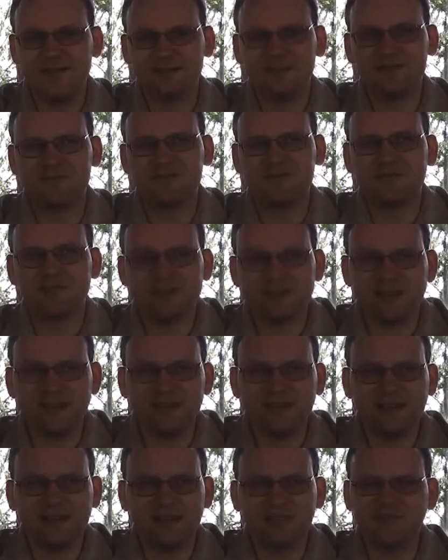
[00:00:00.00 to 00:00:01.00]
we're
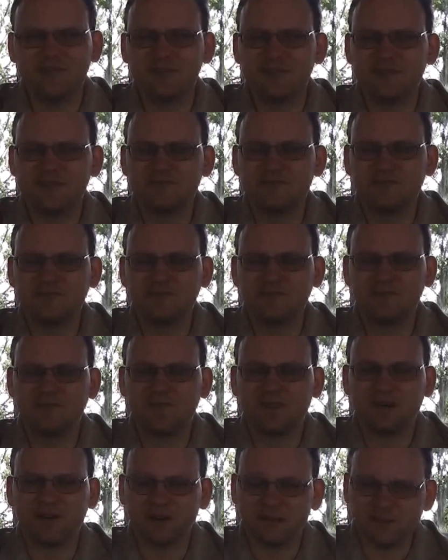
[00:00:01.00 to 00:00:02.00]
talking in terms of
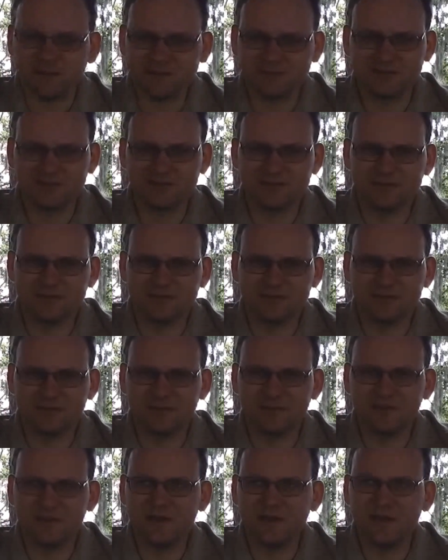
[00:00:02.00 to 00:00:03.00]
personal,
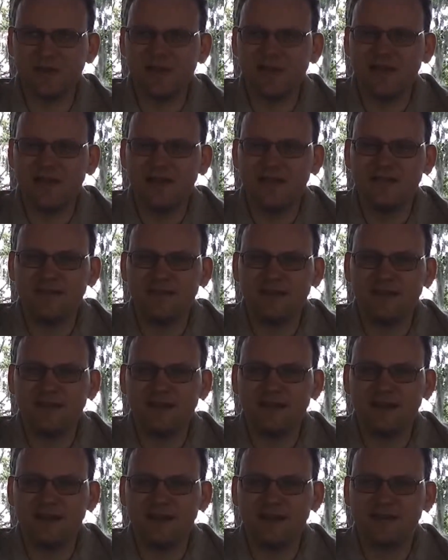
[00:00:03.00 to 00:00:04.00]

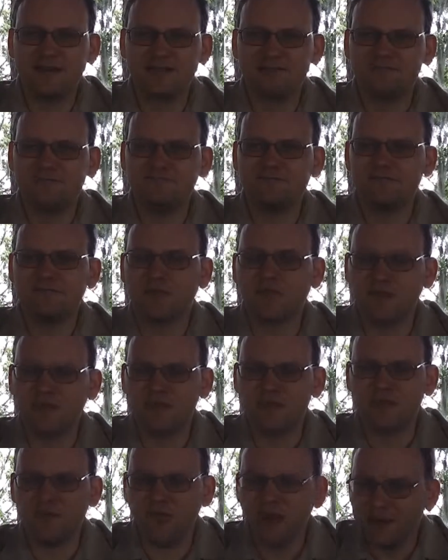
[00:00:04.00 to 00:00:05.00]

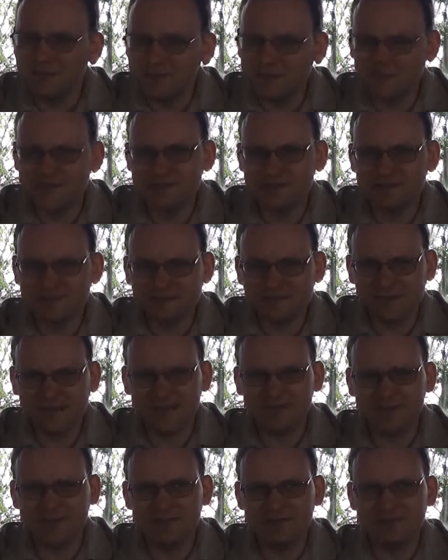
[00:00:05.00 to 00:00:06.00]
my personal
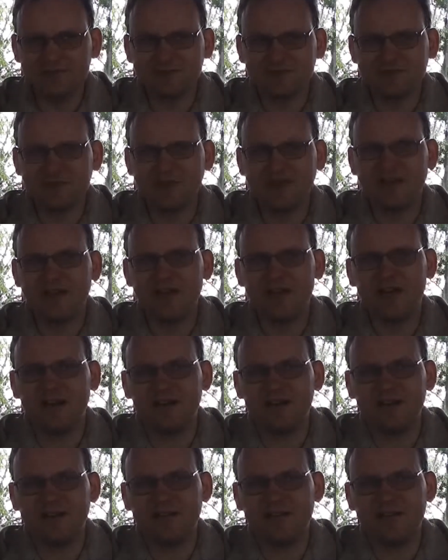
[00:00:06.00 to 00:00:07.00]
values
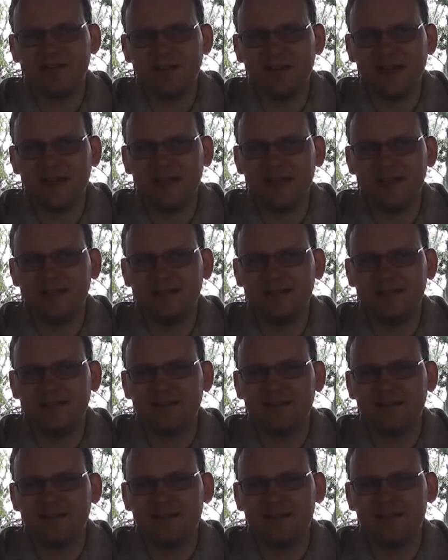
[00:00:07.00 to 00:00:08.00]
are that
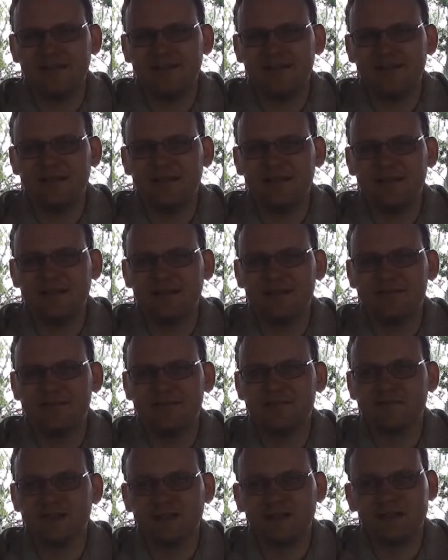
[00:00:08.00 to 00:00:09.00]
of a
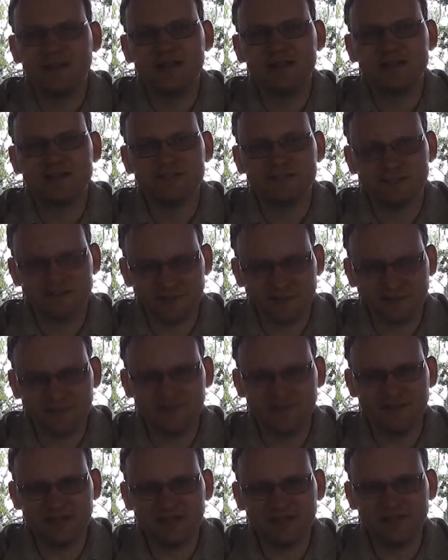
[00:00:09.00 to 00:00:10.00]
very
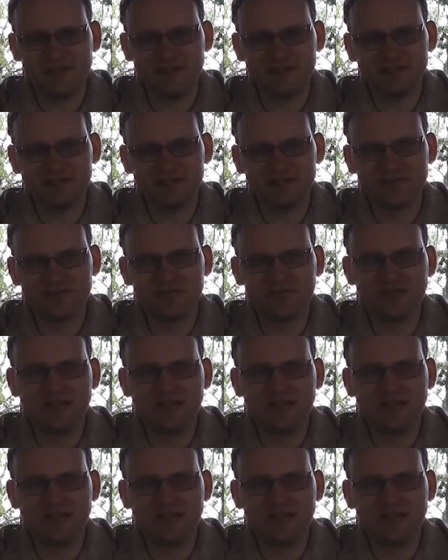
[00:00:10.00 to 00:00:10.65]
conservative individual.